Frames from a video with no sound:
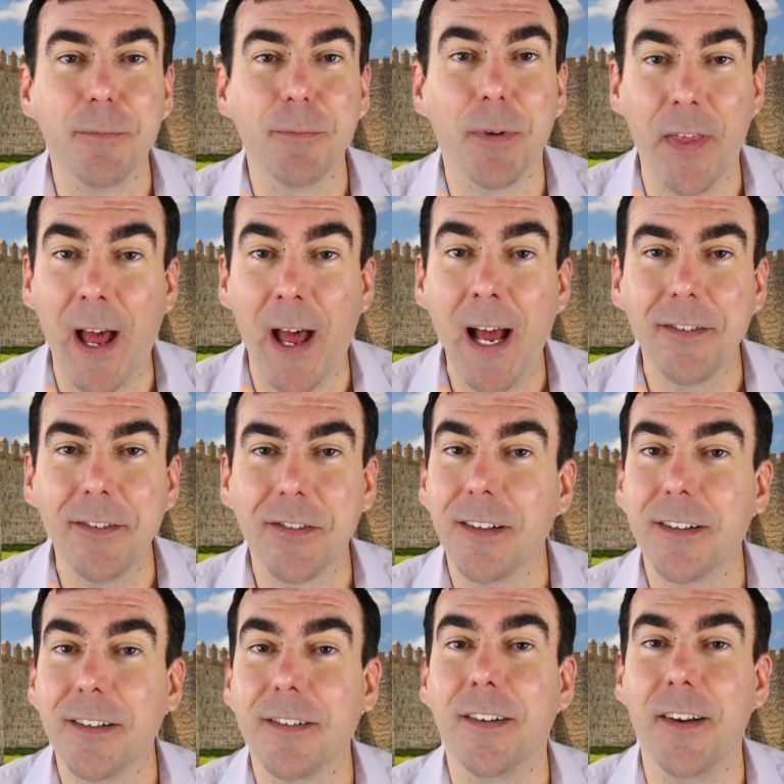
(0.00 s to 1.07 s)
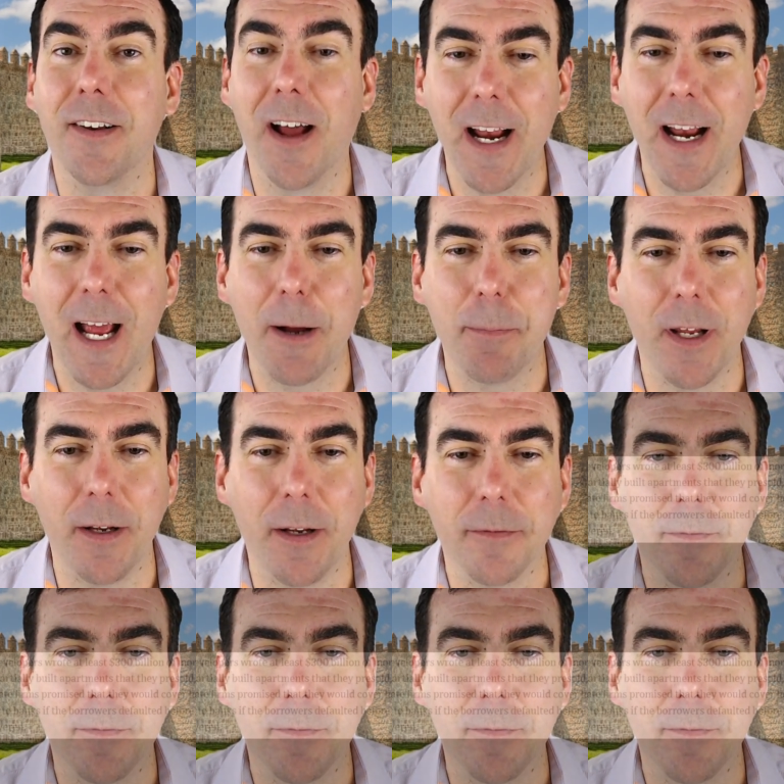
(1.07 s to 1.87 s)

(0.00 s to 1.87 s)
But that's not happening.